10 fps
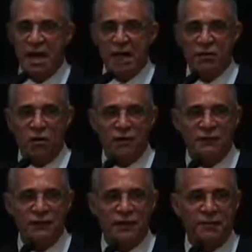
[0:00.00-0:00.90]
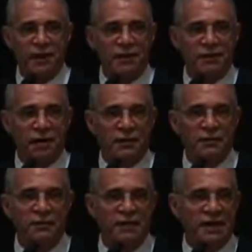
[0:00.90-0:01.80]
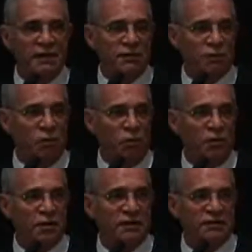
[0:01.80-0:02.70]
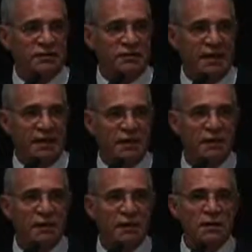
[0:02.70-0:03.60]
and offer them another day to work instead,